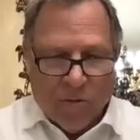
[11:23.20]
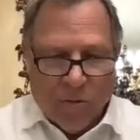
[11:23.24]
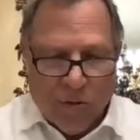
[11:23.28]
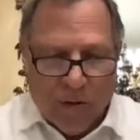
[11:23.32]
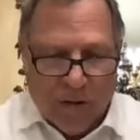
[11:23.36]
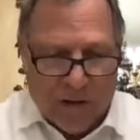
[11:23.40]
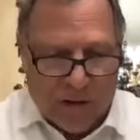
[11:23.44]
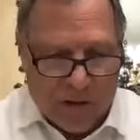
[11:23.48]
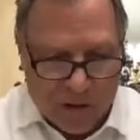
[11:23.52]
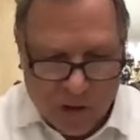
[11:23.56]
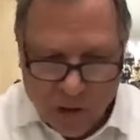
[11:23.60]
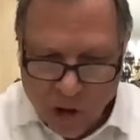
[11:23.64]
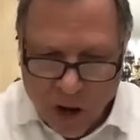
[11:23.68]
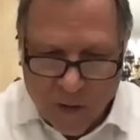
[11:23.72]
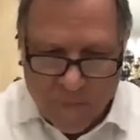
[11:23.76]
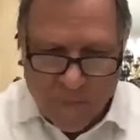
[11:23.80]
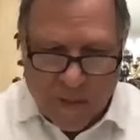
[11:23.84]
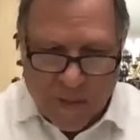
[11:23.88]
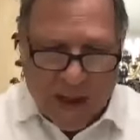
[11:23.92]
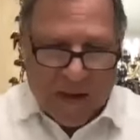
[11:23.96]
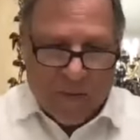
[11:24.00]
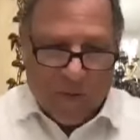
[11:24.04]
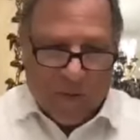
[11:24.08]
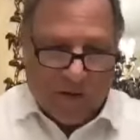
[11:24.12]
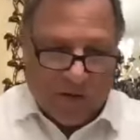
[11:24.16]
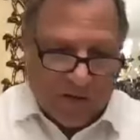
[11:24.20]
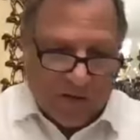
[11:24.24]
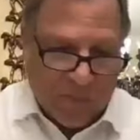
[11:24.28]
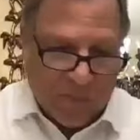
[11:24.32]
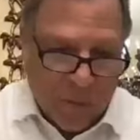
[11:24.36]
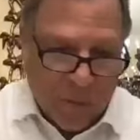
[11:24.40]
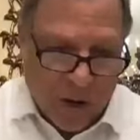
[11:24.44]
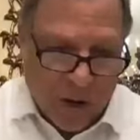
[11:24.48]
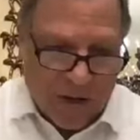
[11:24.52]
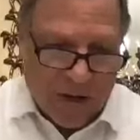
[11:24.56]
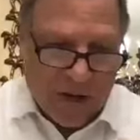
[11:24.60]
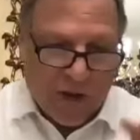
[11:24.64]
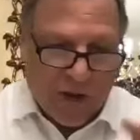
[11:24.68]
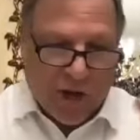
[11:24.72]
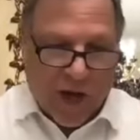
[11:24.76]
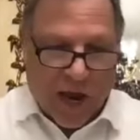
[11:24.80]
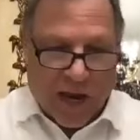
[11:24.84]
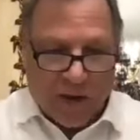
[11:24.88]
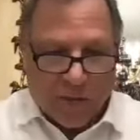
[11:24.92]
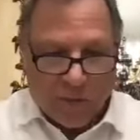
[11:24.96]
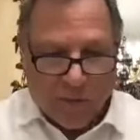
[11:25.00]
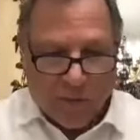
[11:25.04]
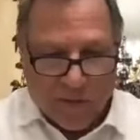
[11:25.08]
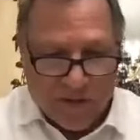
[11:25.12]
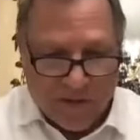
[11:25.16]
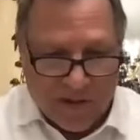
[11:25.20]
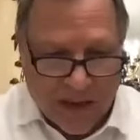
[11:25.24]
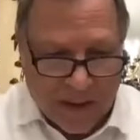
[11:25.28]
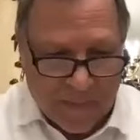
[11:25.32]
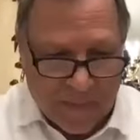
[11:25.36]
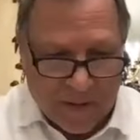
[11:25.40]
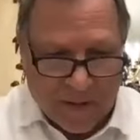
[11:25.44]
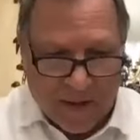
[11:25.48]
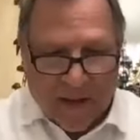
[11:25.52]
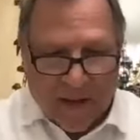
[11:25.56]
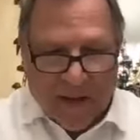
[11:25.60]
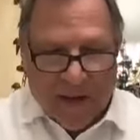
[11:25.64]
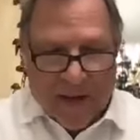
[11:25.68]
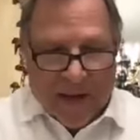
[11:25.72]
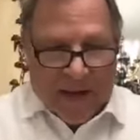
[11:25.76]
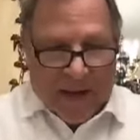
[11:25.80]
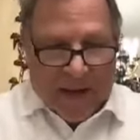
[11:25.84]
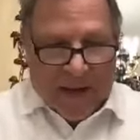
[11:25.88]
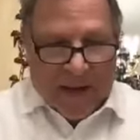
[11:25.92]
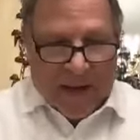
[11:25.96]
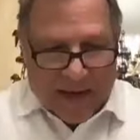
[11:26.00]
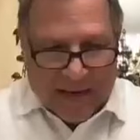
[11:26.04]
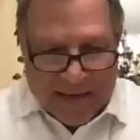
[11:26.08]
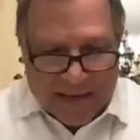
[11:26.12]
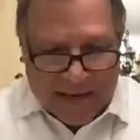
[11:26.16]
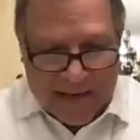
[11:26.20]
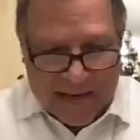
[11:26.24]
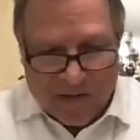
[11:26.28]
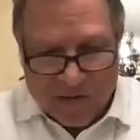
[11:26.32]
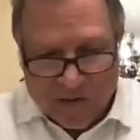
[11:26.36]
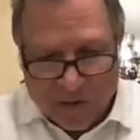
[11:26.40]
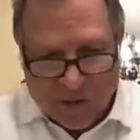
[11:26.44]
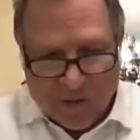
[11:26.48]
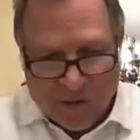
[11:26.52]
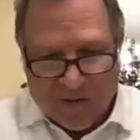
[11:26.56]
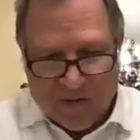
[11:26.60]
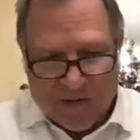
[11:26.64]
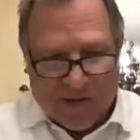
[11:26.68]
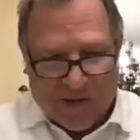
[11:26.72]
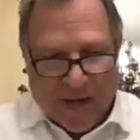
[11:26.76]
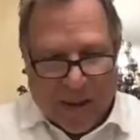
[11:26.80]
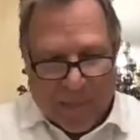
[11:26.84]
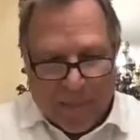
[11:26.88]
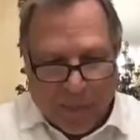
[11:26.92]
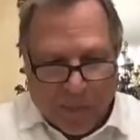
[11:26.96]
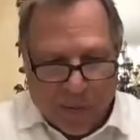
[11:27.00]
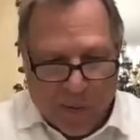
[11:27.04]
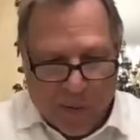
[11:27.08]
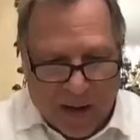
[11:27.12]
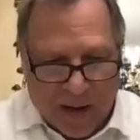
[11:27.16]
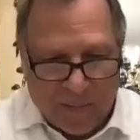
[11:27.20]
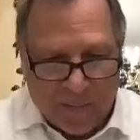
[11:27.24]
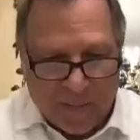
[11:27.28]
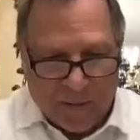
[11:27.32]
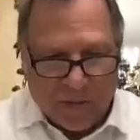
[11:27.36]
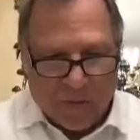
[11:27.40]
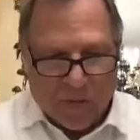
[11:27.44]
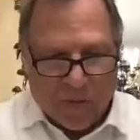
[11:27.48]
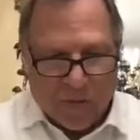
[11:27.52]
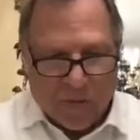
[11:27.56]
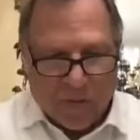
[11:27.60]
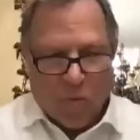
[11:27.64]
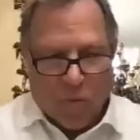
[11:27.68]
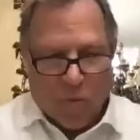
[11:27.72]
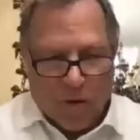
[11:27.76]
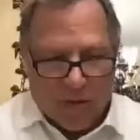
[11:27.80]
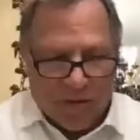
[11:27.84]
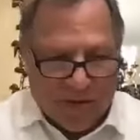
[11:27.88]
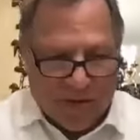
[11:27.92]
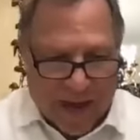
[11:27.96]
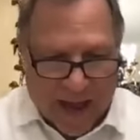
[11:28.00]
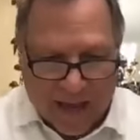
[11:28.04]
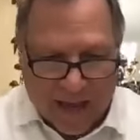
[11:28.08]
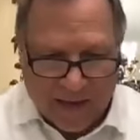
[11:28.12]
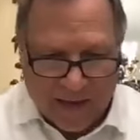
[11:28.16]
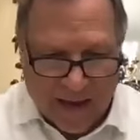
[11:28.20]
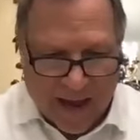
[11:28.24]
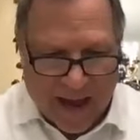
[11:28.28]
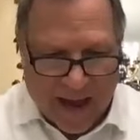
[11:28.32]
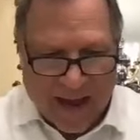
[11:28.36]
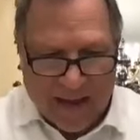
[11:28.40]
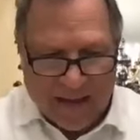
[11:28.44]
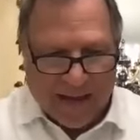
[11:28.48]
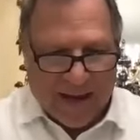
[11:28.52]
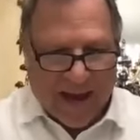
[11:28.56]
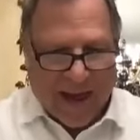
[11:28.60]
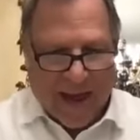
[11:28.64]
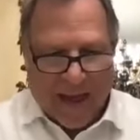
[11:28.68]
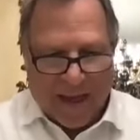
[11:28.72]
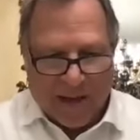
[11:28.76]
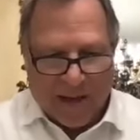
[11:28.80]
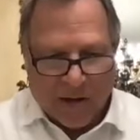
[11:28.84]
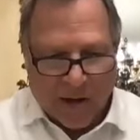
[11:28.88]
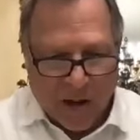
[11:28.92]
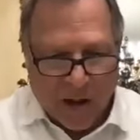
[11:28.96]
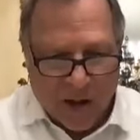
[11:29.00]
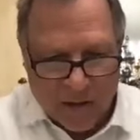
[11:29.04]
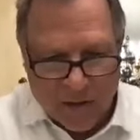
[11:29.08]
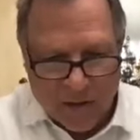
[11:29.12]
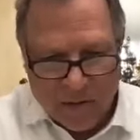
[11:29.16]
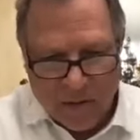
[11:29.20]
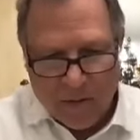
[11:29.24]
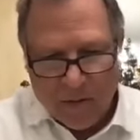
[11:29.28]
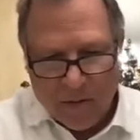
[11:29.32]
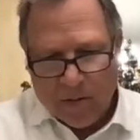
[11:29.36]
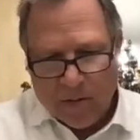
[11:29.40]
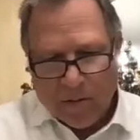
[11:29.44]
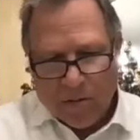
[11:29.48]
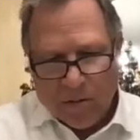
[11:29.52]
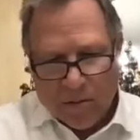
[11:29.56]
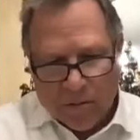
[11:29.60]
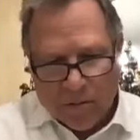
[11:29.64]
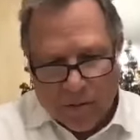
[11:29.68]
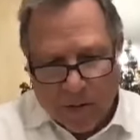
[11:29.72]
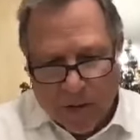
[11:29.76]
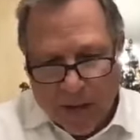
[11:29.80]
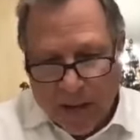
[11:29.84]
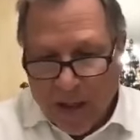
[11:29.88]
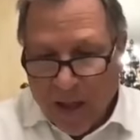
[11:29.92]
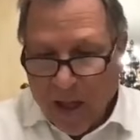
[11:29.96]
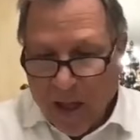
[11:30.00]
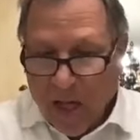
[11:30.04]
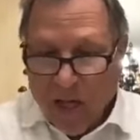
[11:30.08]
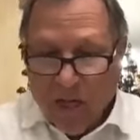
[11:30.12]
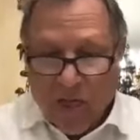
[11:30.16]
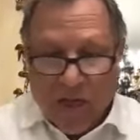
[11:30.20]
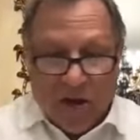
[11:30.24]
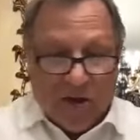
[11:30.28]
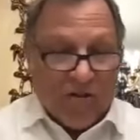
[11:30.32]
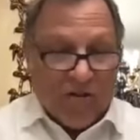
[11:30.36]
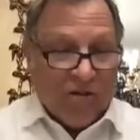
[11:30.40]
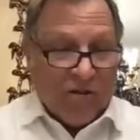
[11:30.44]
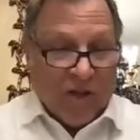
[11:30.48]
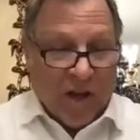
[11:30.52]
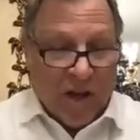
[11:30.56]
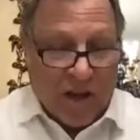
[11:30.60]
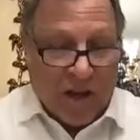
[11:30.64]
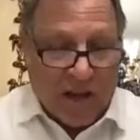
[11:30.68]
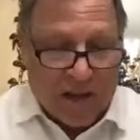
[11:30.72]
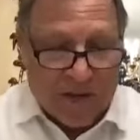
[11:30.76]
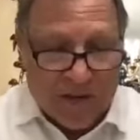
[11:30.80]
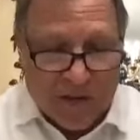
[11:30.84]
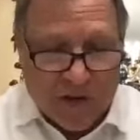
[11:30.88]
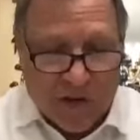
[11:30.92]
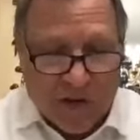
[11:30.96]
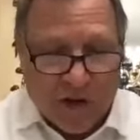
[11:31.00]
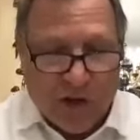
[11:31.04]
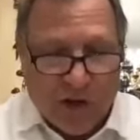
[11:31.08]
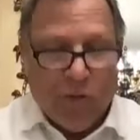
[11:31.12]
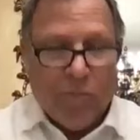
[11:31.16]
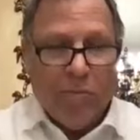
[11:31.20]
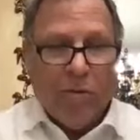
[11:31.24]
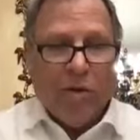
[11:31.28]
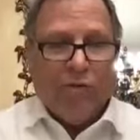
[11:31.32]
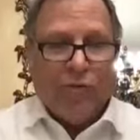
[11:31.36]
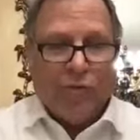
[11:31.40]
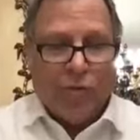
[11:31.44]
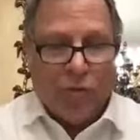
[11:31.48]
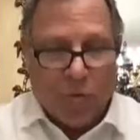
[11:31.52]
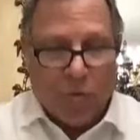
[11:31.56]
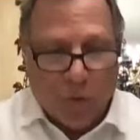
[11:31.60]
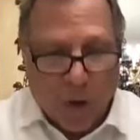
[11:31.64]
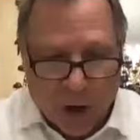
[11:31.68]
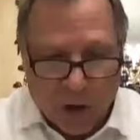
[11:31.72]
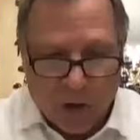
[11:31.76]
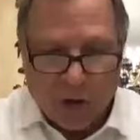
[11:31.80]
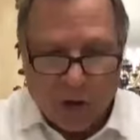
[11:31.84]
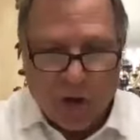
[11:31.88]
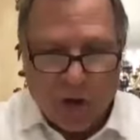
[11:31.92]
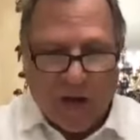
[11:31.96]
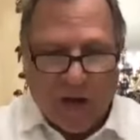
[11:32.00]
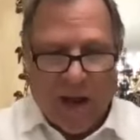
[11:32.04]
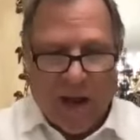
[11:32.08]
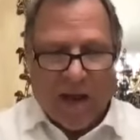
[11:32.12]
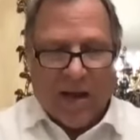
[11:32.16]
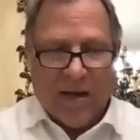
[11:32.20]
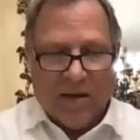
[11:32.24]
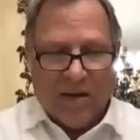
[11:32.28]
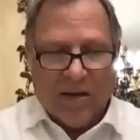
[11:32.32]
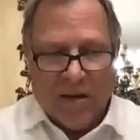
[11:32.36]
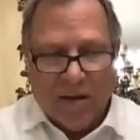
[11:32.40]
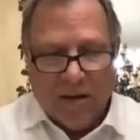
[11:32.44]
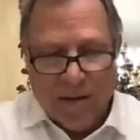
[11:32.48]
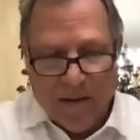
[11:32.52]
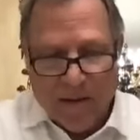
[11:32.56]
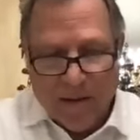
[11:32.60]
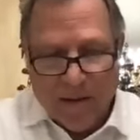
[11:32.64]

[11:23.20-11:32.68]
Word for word: ulishlamai, which is more a general statement. He didn't sort of separate between the words Ella, Ella, Ella. They're still considered mifurashinane,